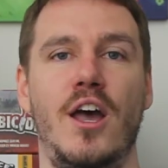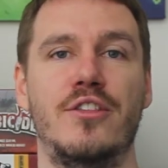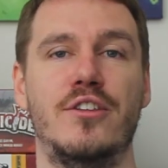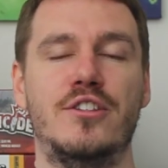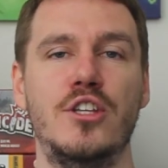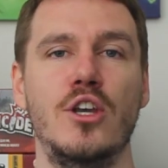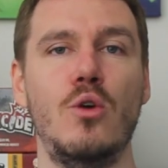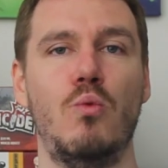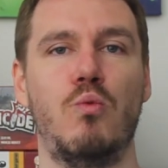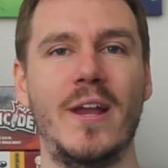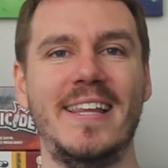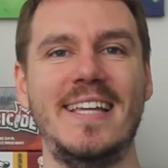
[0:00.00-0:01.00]
The 2
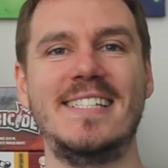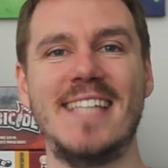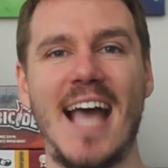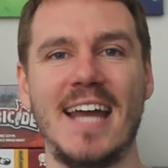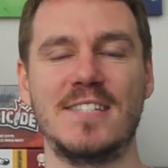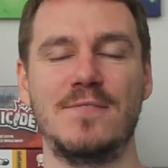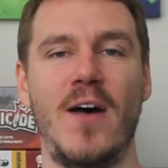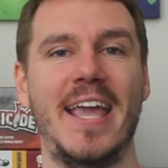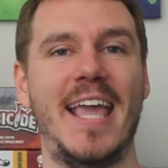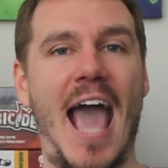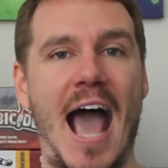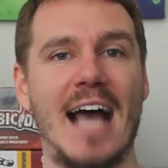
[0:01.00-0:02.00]
really
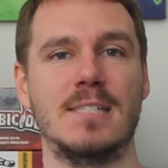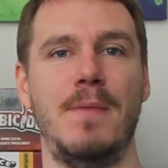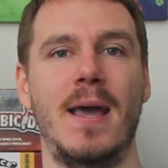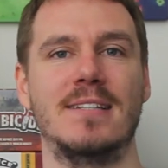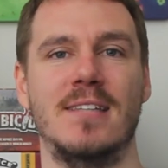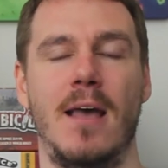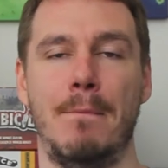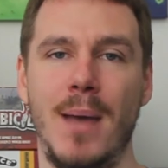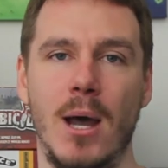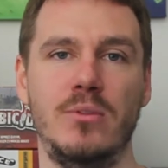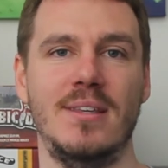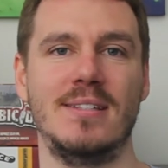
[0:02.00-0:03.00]
satisfying aspects
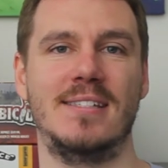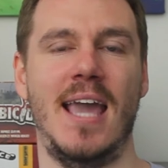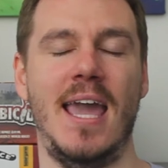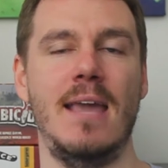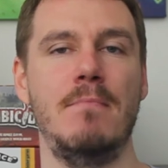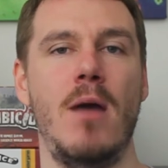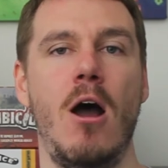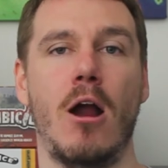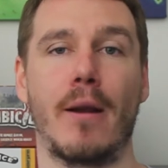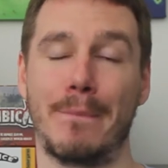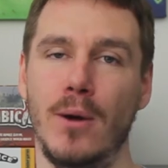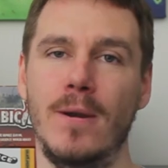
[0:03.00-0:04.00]
about this game
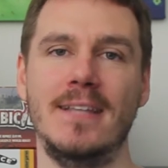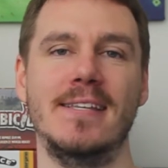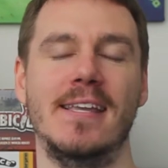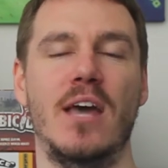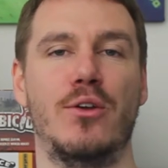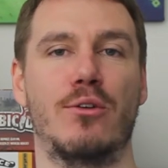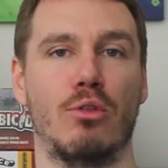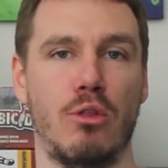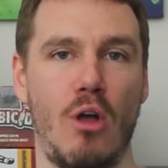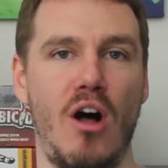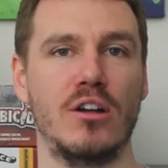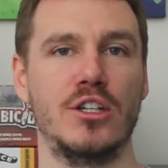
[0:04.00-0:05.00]
are putting together
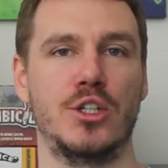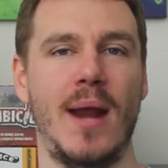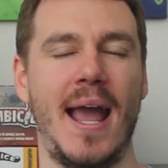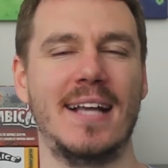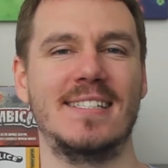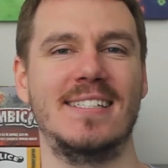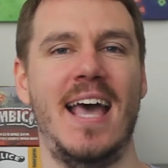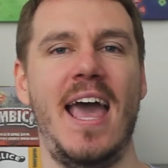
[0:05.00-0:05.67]
long treks